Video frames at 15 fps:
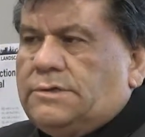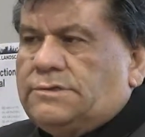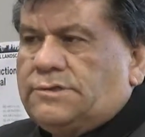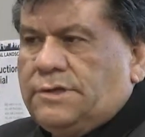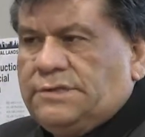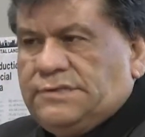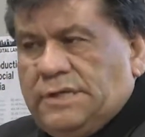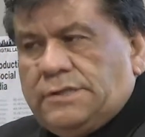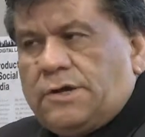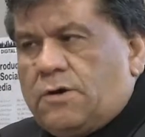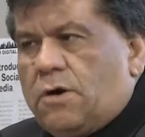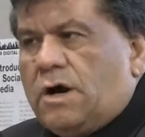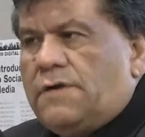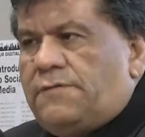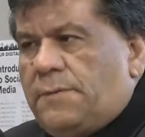So you see, the
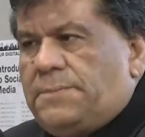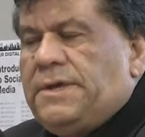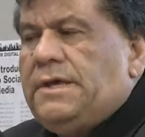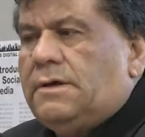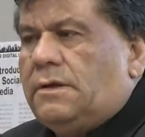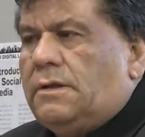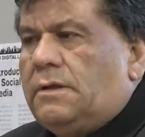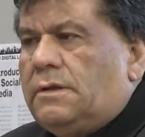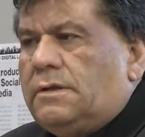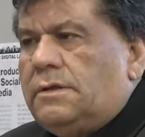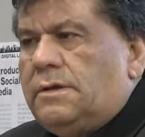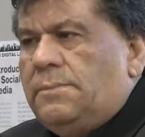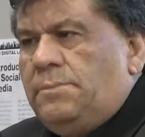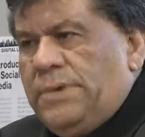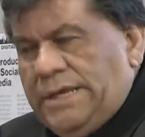Court of Appeal
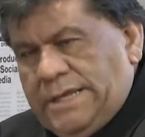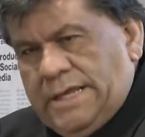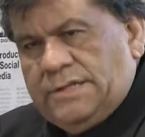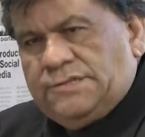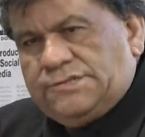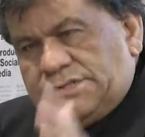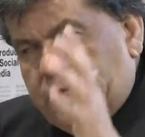begins